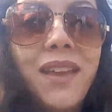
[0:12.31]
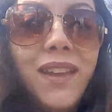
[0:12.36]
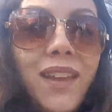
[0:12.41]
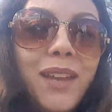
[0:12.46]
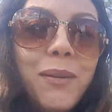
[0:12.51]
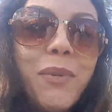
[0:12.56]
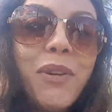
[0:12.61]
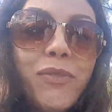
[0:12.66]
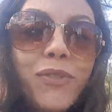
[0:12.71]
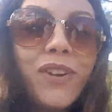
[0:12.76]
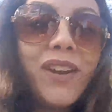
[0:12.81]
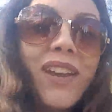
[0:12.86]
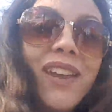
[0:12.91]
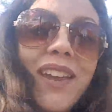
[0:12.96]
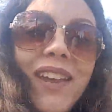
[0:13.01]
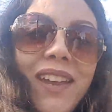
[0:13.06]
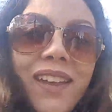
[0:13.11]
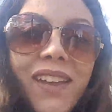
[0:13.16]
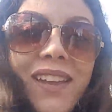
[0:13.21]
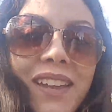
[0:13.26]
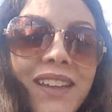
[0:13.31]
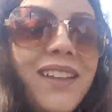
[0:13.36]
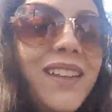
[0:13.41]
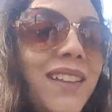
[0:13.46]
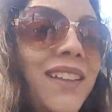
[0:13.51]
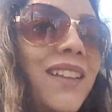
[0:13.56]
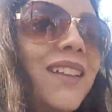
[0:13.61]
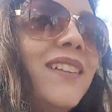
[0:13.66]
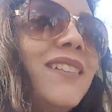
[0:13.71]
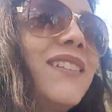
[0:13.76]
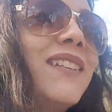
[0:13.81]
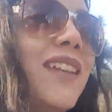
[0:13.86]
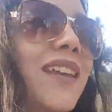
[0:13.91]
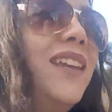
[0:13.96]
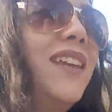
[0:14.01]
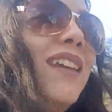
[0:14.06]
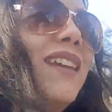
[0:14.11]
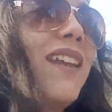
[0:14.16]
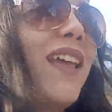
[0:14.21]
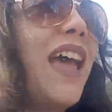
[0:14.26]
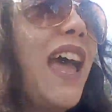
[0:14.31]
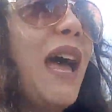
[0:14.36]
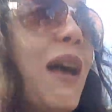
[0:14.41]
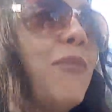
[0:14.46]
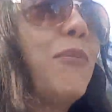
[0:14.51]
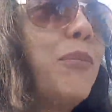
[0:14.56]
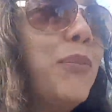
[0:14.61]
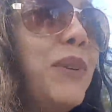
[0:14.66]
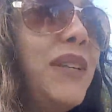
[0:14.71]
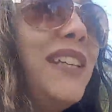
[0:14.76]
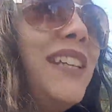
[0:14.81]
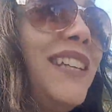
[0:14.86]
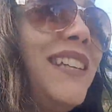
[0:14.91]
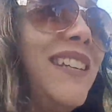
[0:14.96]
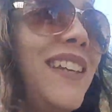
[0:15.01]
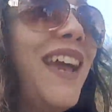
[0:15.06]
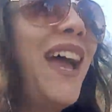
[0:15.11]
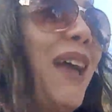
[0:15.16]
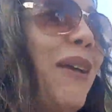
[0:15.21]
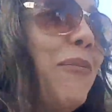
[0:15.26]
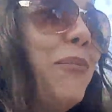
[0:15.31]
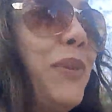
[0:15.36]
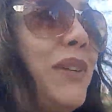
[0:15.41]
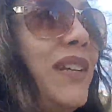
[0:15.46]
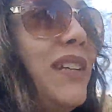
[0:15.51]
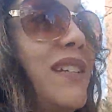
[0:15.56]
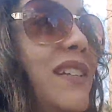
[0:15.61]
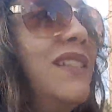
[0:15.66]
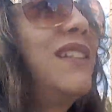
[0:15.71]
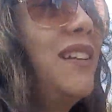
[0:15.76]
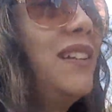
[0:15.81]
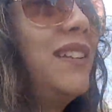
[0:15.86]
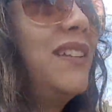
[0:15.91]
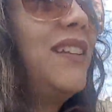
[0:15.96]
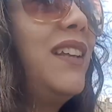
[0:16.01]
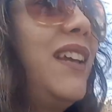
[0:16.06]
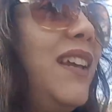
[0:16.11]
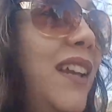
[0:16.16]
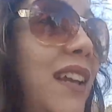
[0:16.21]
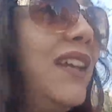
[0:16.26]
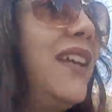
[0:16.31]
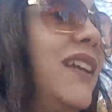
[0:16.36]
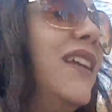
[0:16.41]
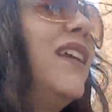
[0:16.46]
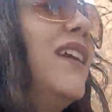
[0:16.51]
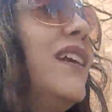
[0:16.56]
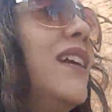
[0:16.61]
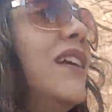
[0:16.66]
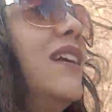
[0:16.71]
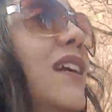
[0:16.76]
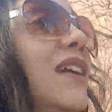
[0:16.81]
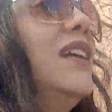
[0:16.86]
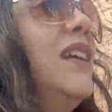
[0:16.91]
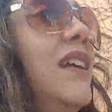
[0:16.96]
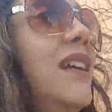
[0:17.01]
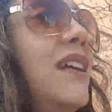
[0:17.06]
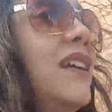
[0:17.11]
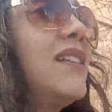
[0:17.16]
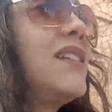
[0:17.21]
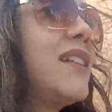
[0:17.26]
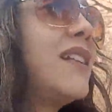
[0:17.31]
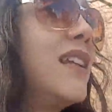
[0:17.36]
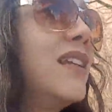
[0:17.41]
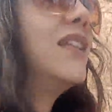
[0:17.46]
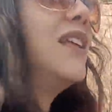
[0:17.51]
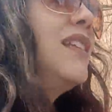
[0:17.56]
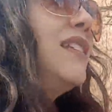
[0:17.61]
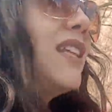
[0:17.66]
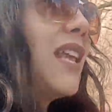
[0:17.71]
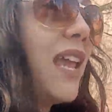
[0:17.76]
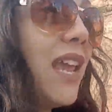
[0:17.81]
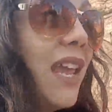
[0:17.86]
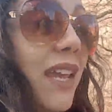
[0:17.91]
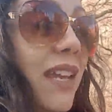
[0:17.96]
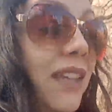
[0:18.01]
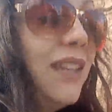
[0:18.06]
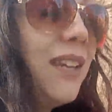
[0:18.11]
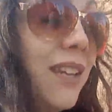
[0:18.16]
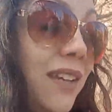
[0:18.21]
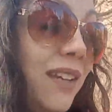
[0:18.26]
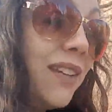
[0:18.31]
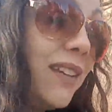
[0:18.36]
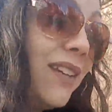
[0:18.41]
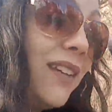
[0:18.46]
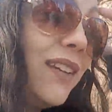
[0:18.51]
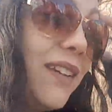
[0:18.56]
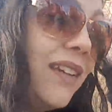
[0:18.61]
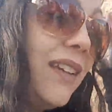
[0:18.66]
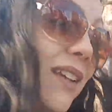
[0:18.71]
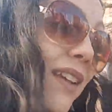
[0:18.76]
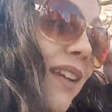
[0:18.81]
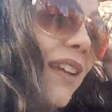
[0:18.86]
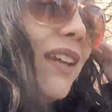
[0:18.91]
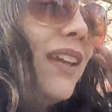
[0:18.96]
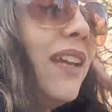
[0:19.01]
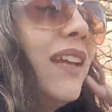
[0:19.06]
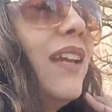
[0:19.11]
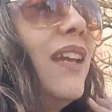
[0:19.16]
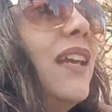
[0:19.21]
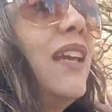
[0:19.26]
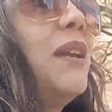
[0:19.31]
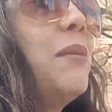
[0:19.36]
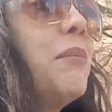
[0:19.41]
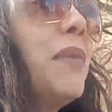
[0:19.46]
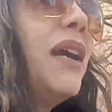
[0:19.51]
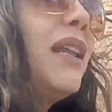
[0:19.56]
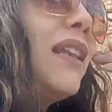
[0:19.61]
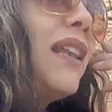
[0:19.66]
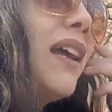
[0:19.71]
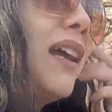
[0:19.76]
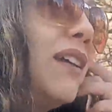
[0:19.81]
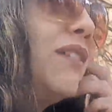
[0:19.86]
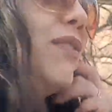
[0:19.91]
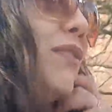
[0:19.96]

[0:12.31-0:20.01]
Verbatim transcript: Hey my friends, and happy, happy Sunday. It's another day in my life